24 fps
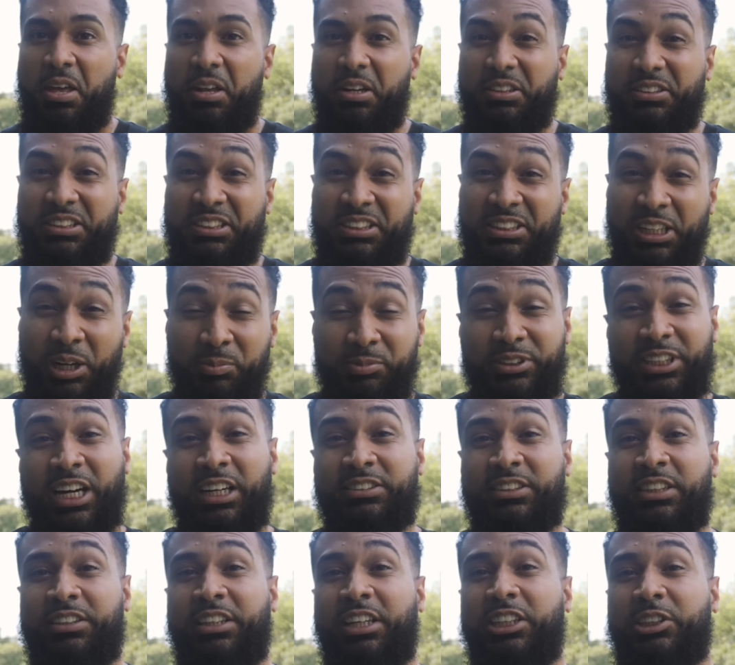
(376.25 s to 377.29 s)

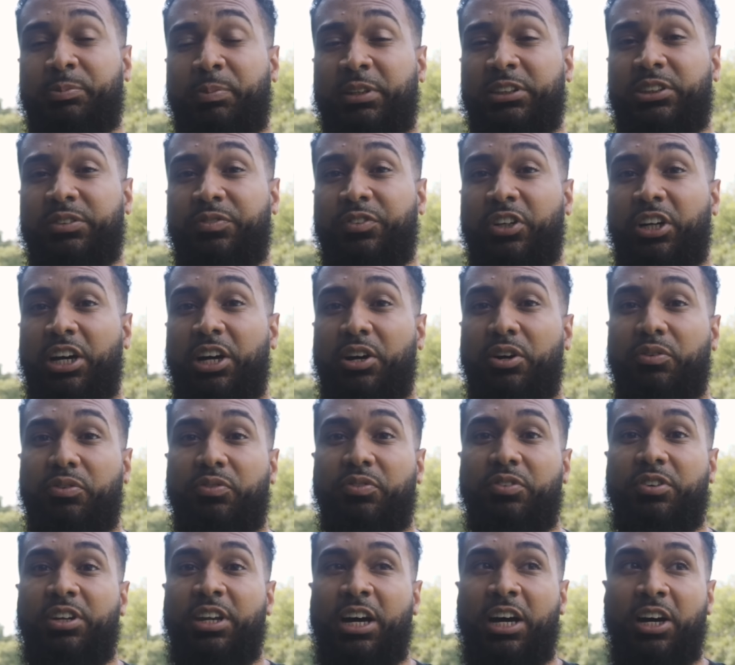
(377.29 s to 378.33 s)
sometimes at the expense of your
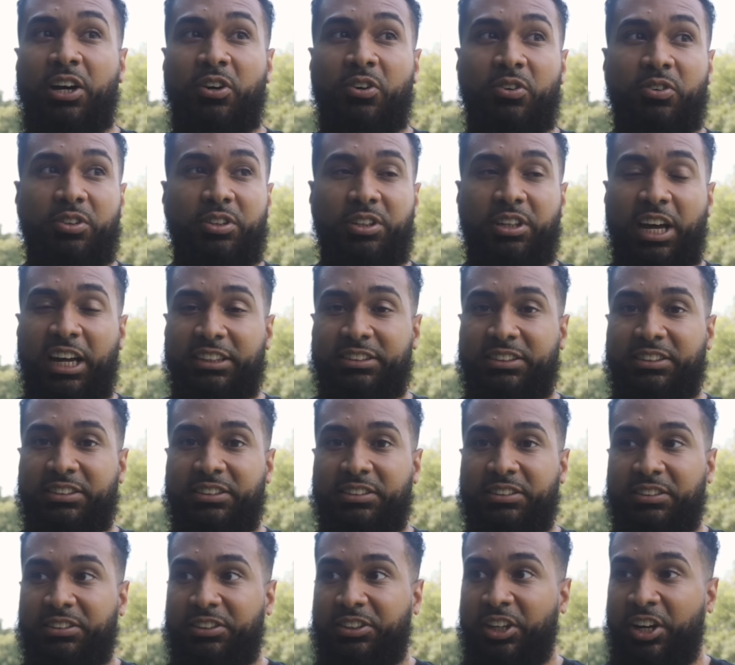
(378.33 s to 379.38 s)
health. Now
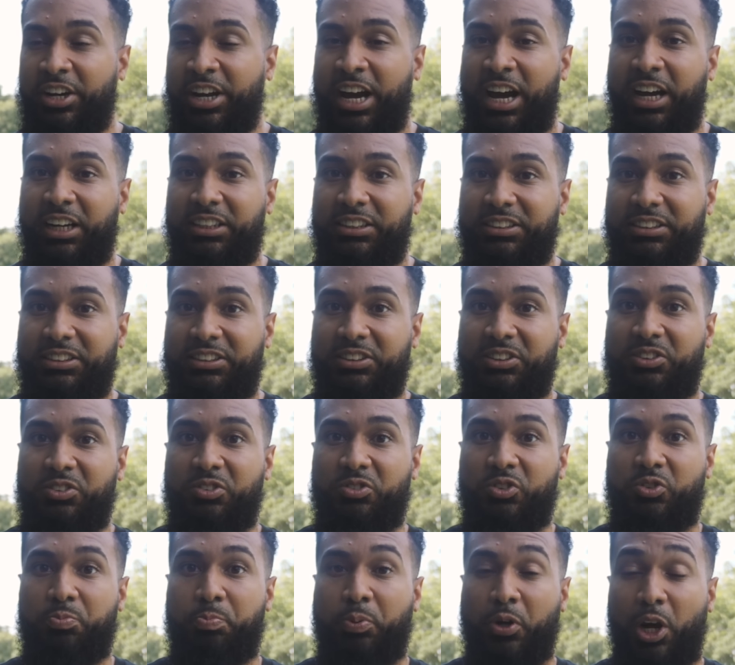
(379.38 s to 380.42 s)
they're not
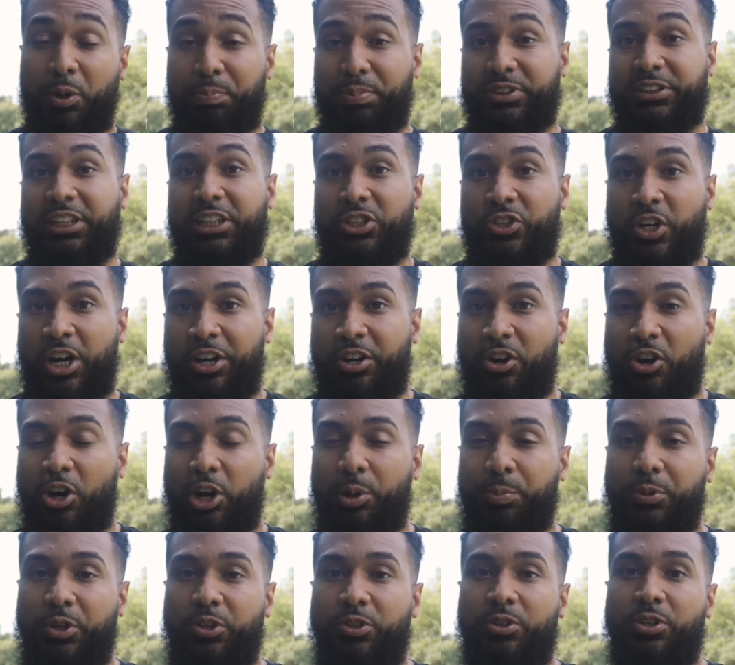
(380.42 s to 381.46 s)
purposely trying to
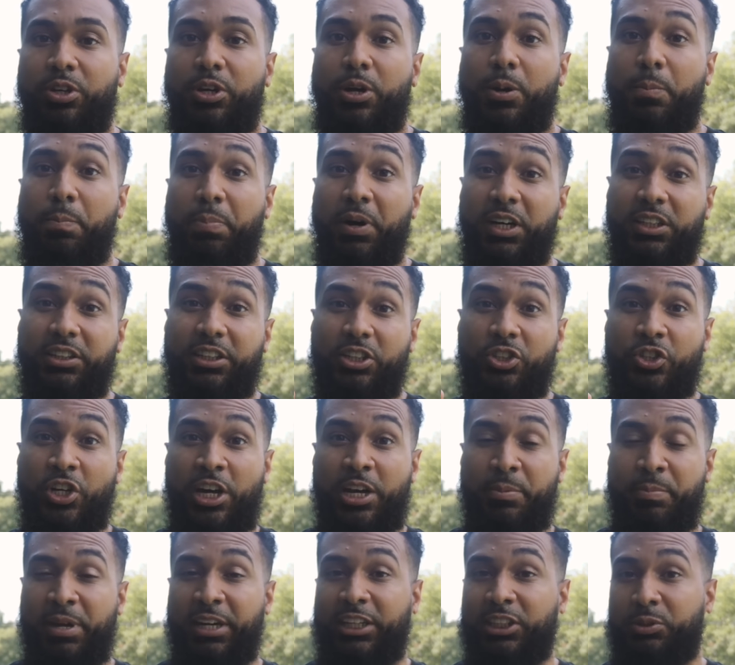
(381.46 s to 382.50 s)
harm you, but they're trying
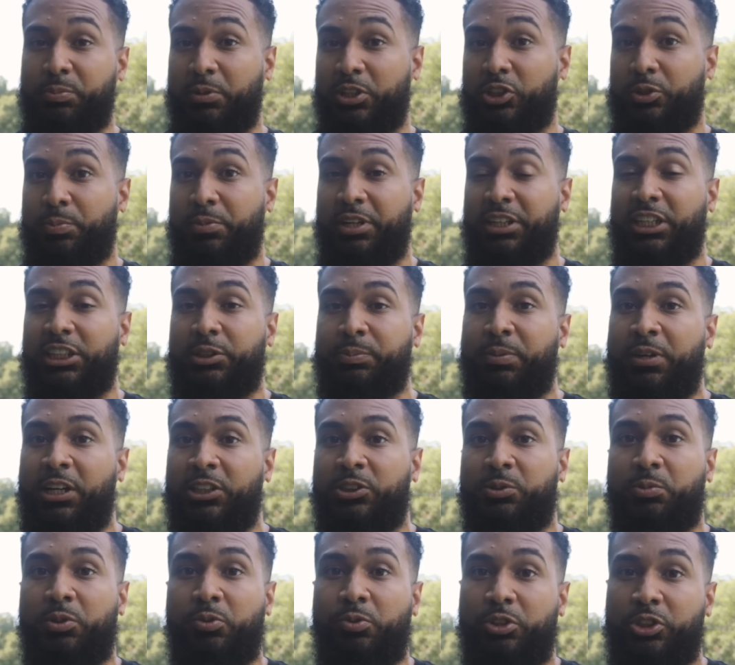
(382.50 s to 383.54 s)
to make as much money as
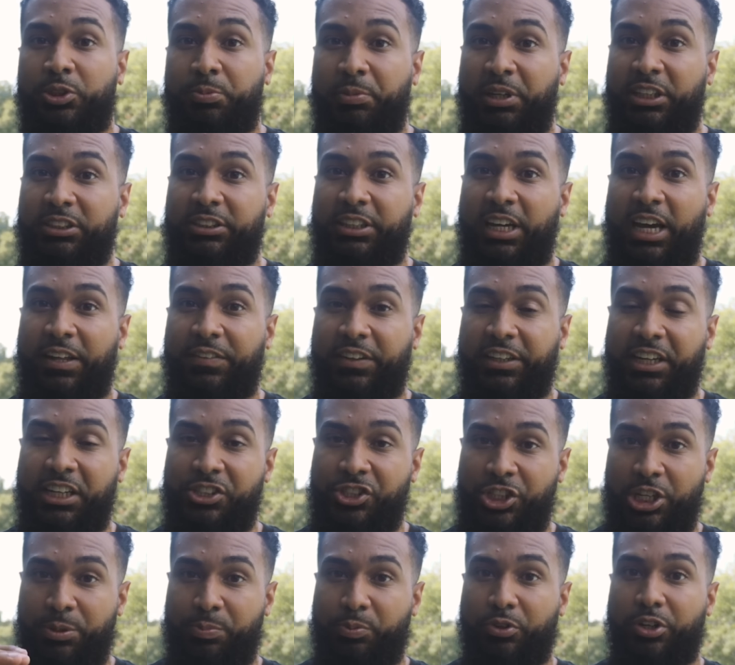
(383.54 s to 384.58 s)
possible, which means they have to get
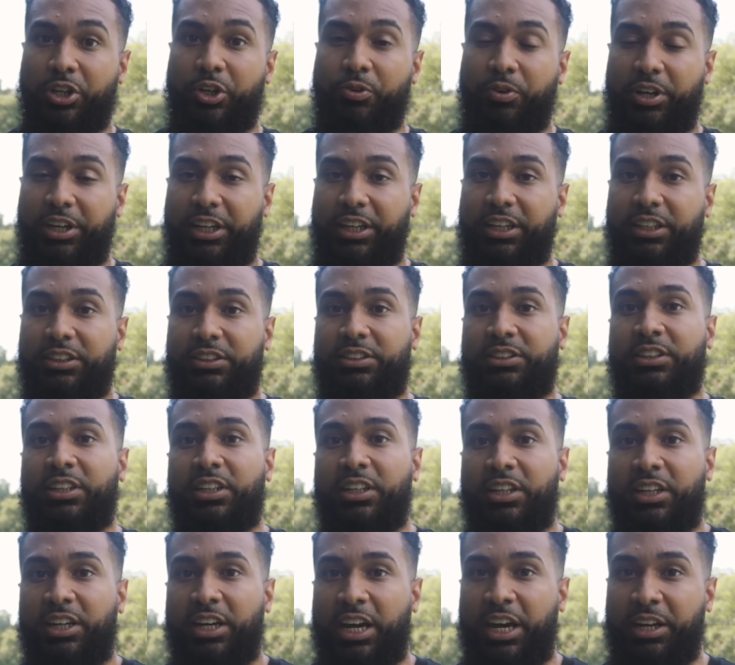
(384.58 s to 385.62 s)
cheaper ingredients
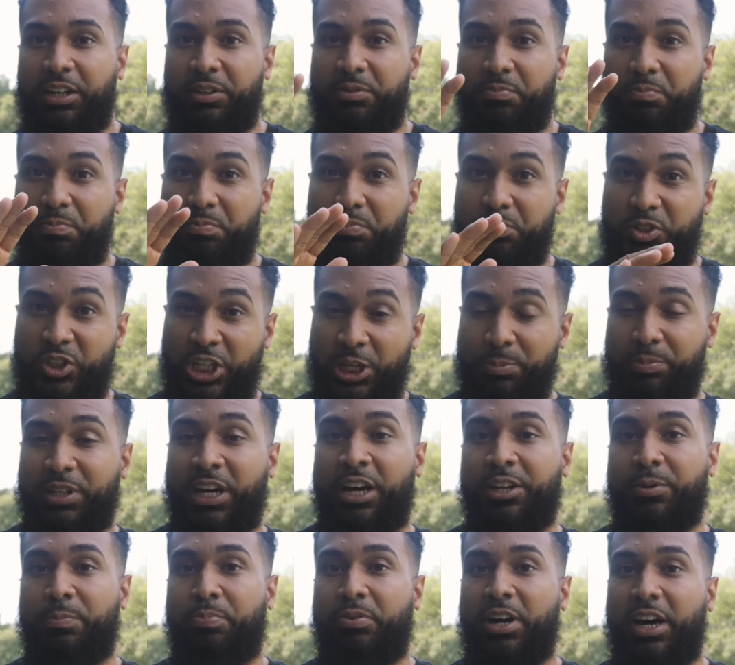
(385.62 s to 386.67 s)
and cheap
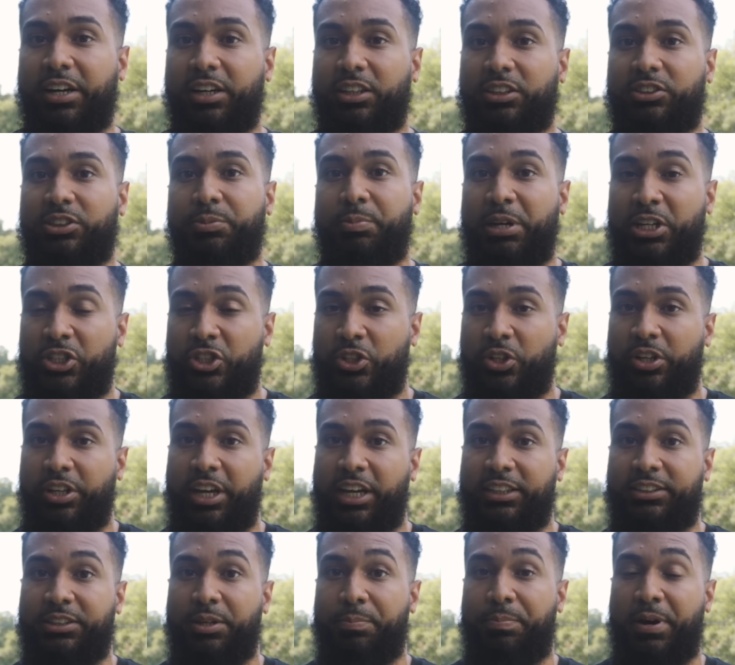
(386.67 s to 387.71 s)
down the product to make sure that
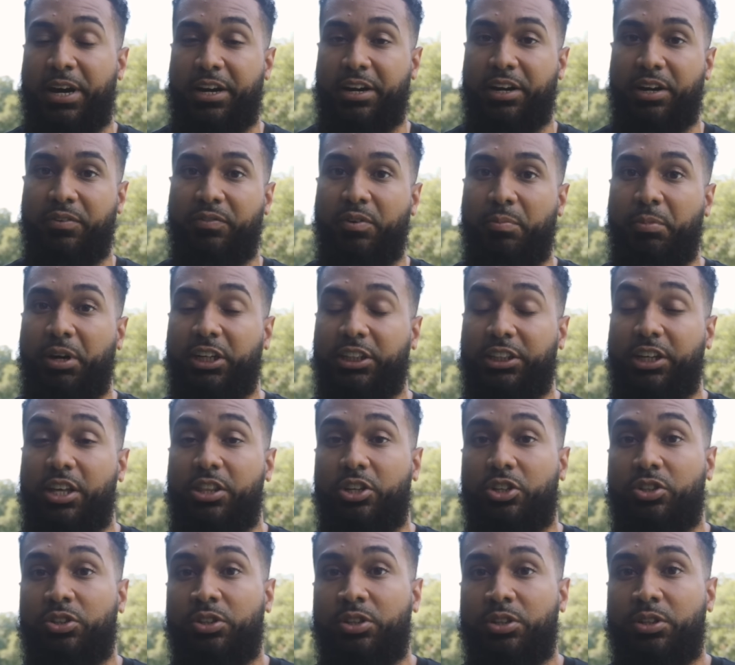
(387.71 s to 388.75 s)
it's competitive among the
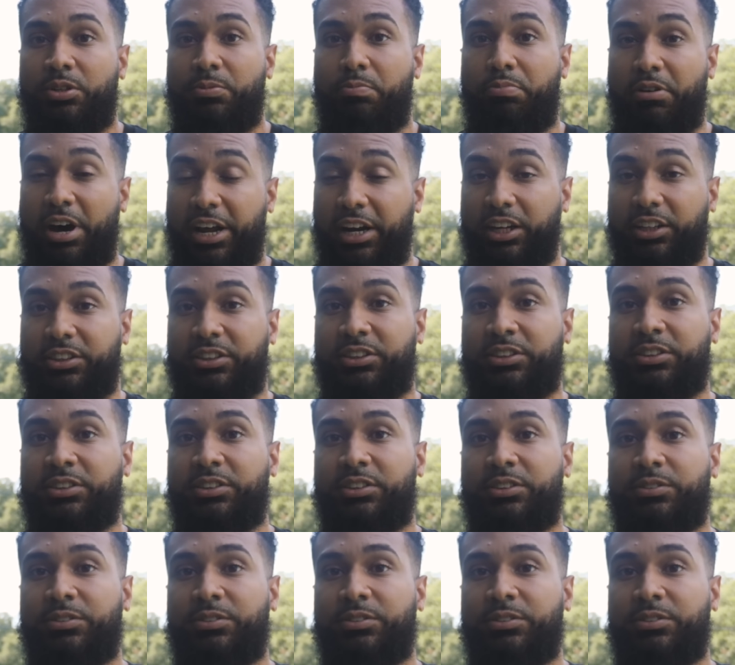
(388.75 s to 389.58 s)
other products.